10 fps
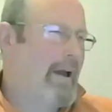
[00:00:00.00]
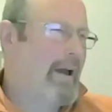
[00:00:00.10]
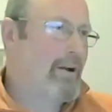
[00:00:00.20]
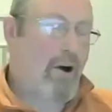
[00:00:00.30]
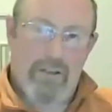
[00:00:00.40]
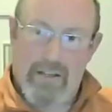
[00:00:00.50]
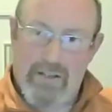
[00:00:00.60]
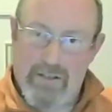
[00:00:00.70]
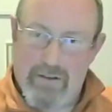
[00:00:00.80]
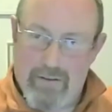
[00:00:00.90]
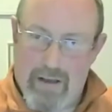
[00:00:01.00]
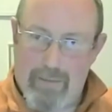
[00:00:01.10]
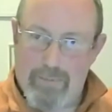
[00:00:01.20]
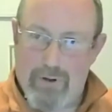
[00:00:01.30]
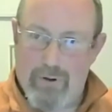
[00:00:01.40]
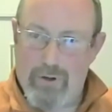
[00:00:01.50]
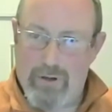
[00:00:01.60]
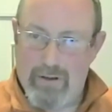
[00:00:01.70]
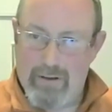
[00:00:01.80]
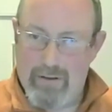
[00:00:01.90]
God, yes,
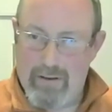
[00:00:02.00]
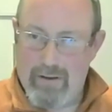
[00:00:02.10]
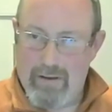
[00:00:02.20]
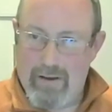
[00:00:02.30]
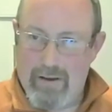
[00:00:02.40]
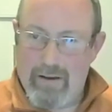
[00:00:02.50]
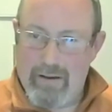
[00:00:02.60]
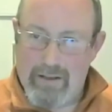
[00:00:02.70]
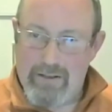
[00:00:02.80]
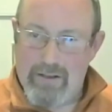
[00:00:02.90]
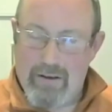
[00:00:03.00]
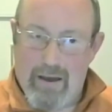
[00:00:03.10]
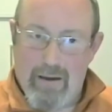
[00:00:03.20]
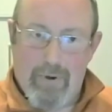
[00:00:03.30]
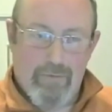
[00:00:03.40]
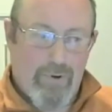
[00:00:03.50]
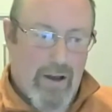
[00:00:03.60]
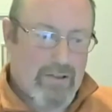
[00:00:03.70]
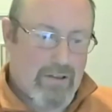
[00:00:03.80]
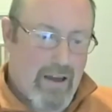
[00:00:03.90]
absolutely. Yes. In
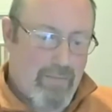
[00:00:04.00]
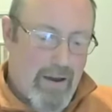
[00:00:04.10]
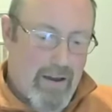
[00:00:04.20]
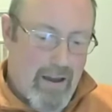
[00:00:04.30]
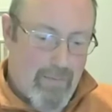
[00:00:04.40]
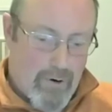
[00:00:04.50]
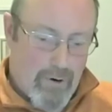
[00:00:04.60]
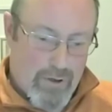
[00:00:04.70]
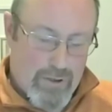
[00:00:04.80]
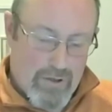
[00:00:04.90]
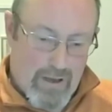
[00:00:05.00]
fact, I came across